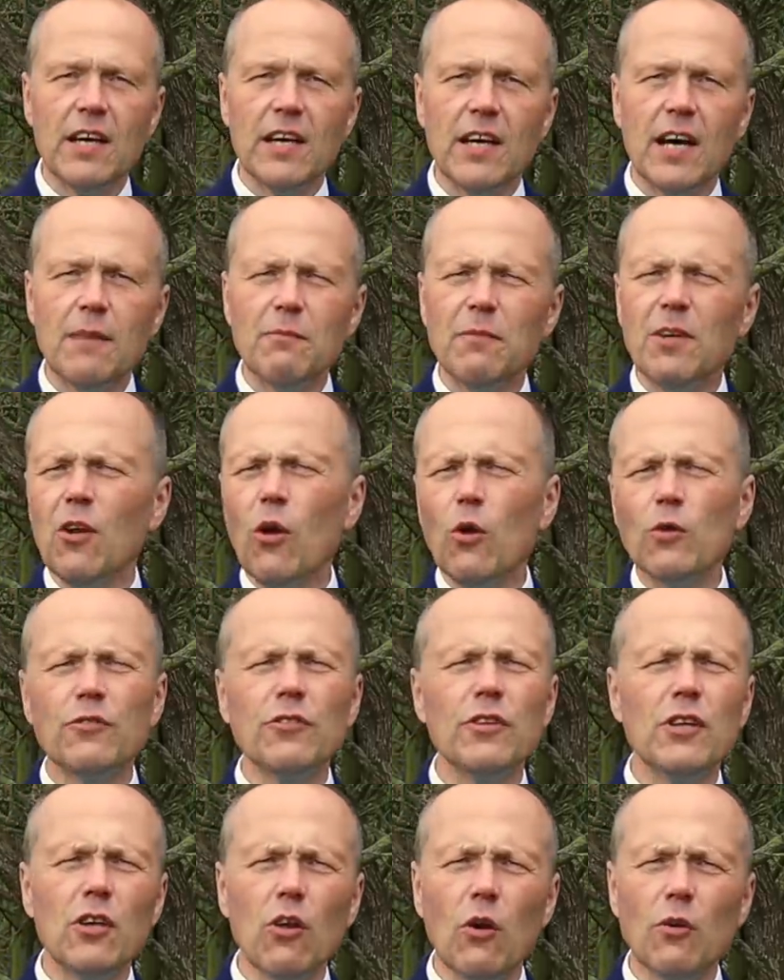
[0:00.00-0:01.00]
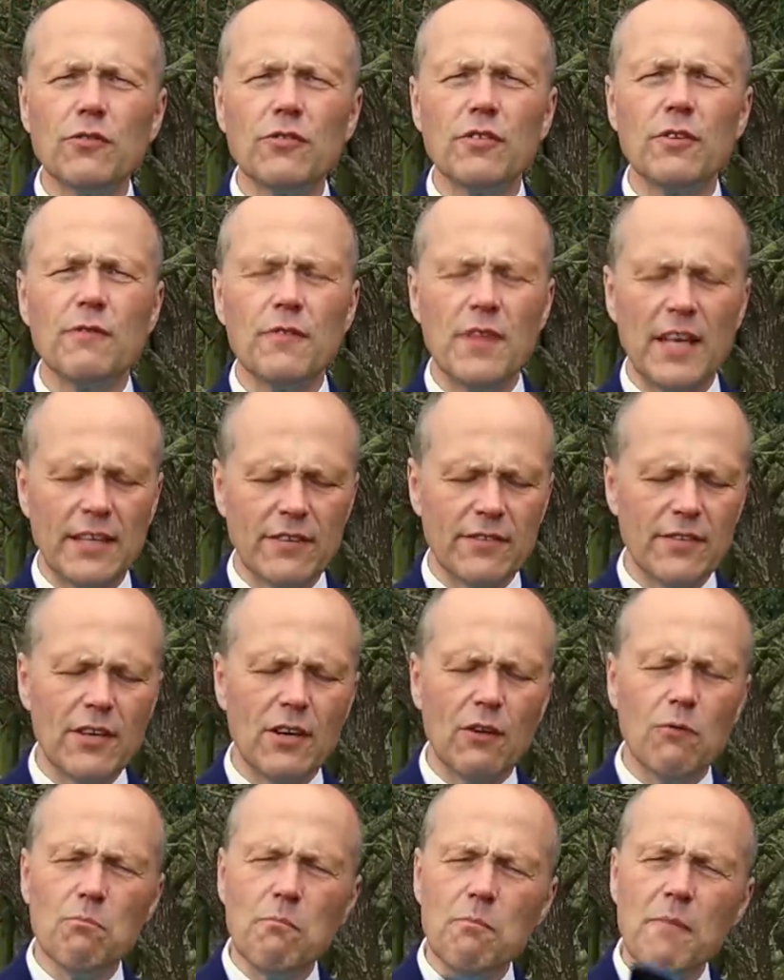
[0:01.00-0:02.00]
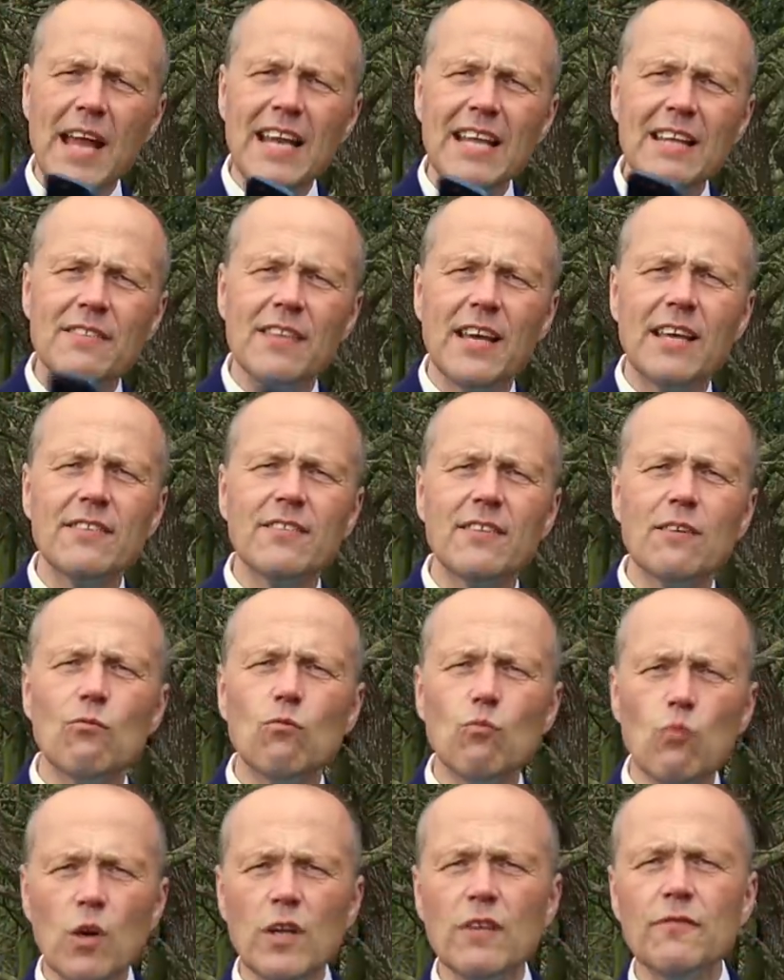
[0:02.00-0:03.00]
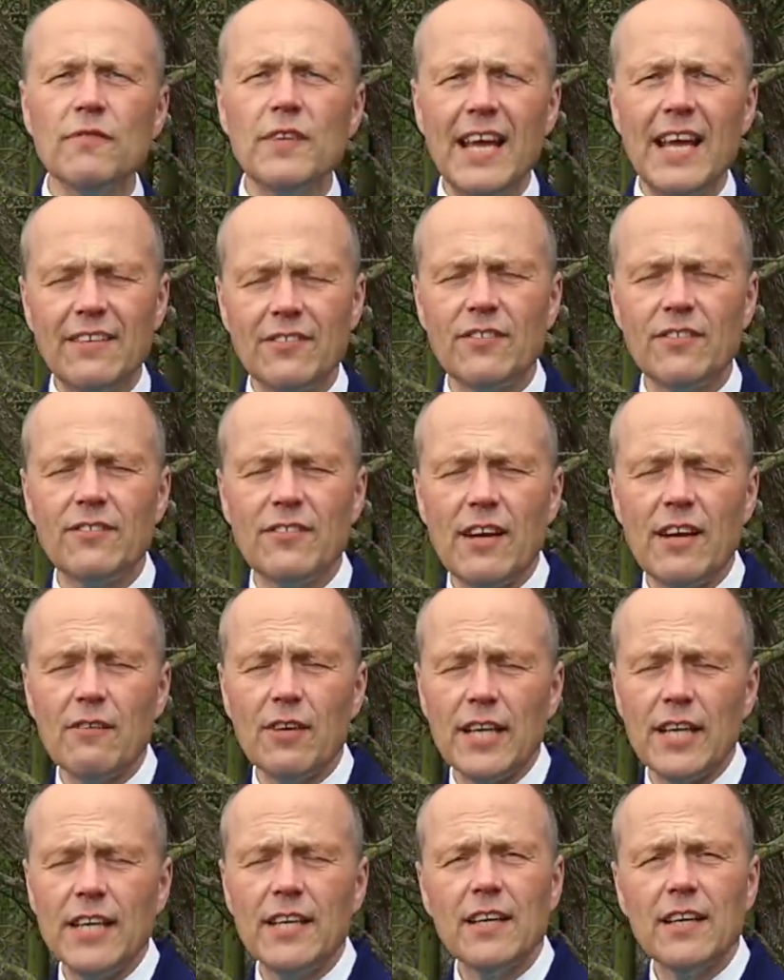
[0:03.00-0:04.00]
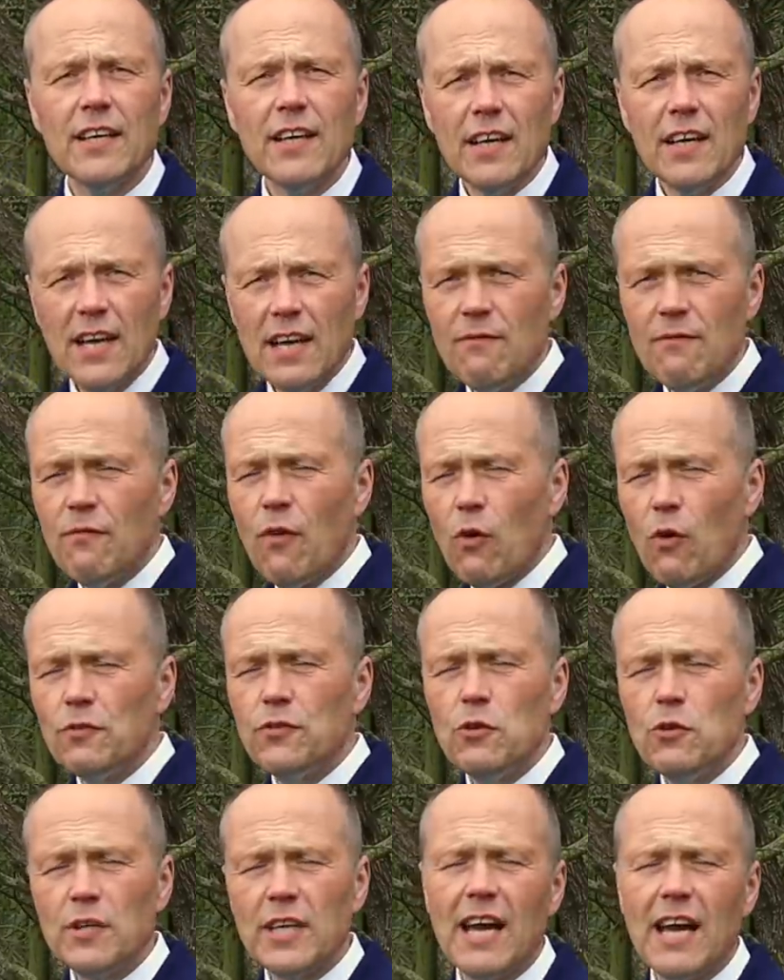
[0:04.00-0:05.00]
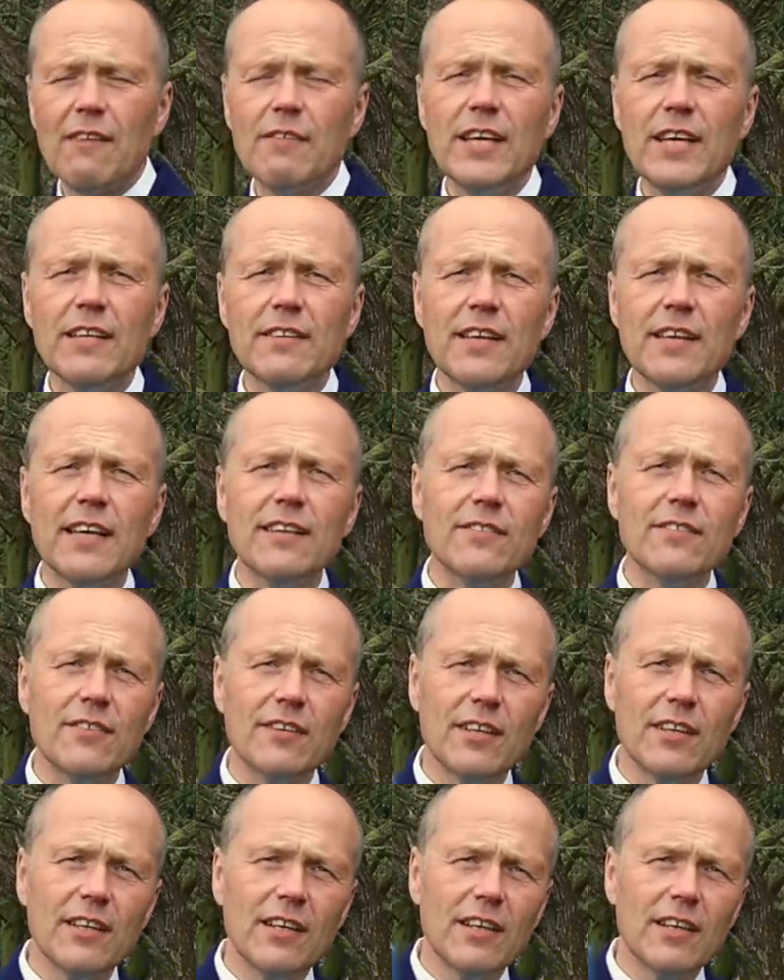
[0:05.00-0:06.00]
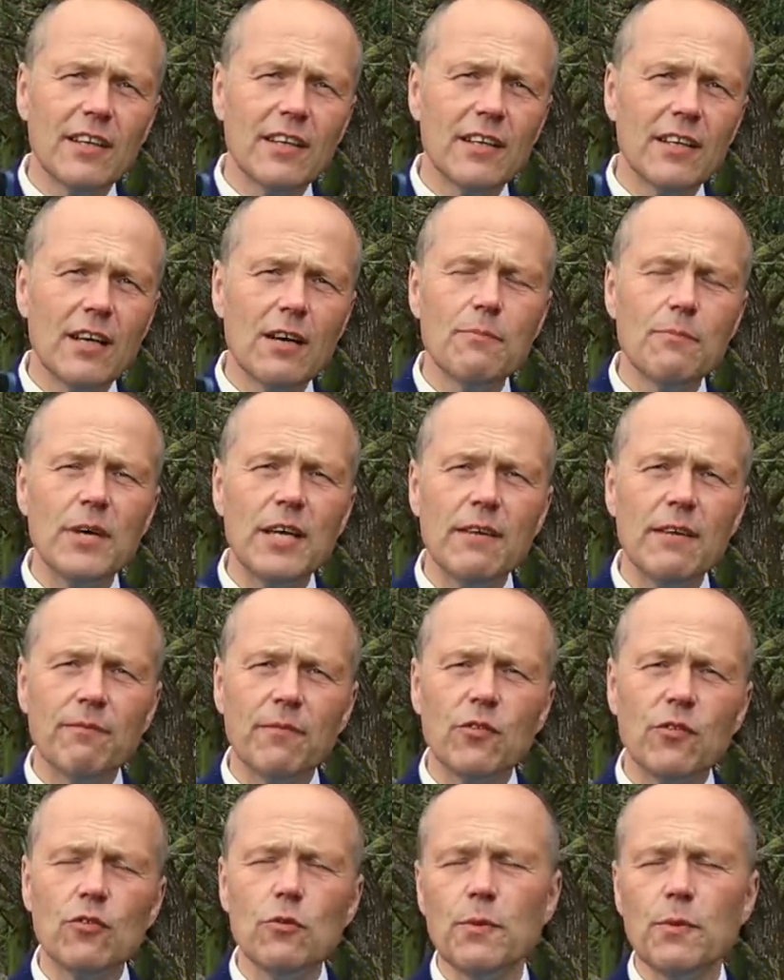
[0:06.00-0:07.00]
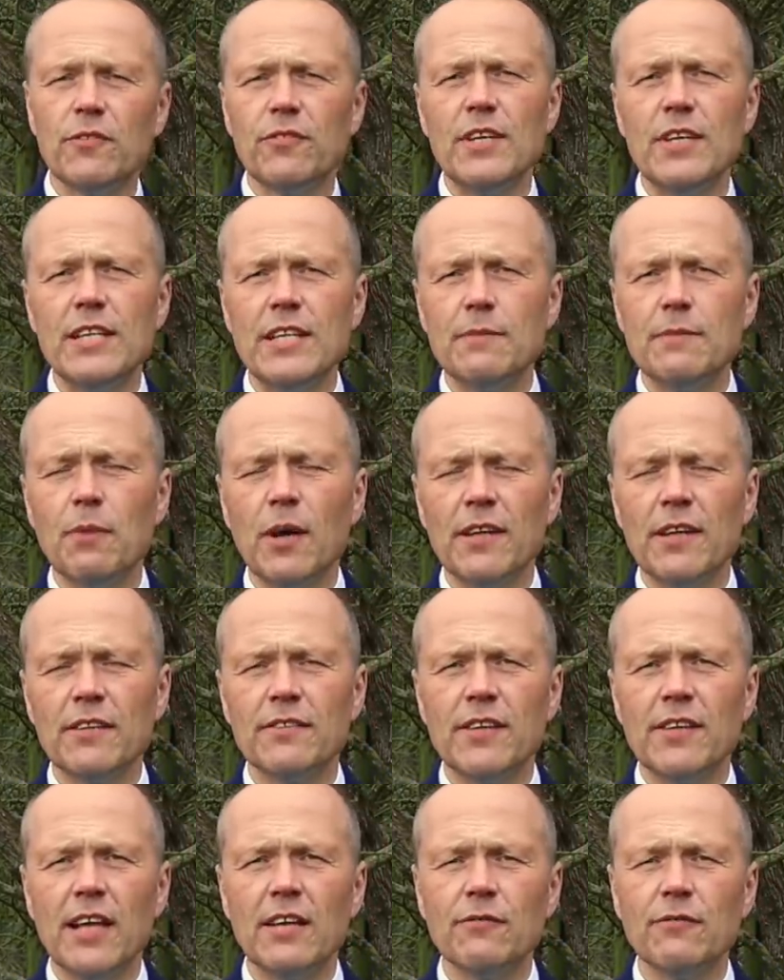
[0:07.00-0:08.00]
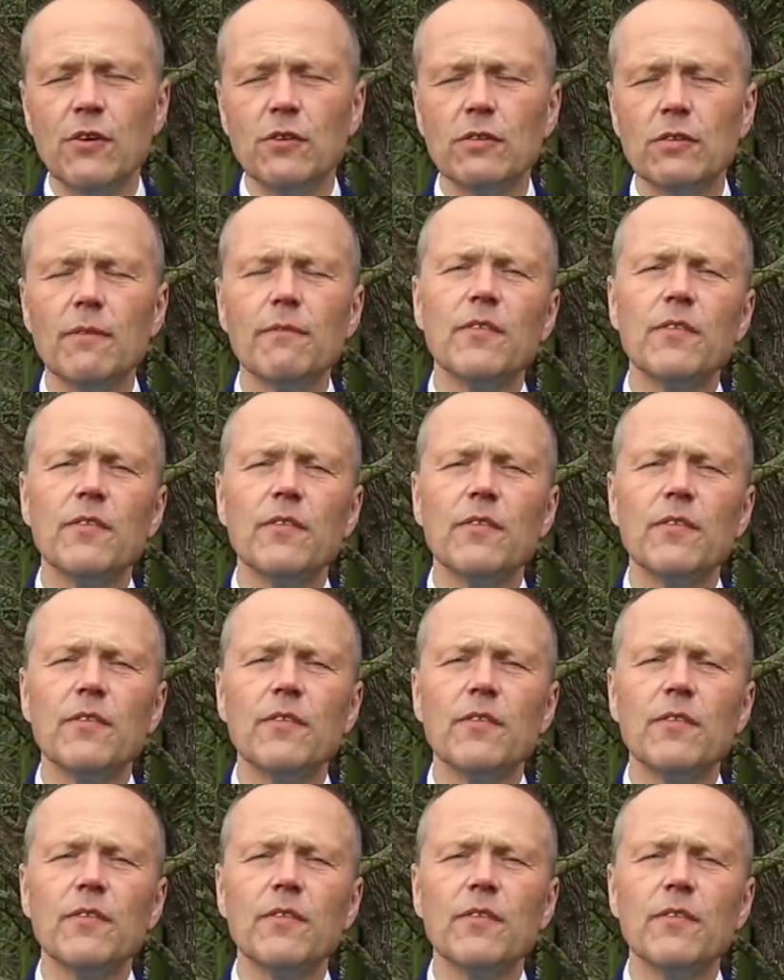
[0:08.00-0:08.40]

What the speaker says: Lots and lots of things, you know, many things that would have necessarily involved you carrying things can now be superseded by the telephone.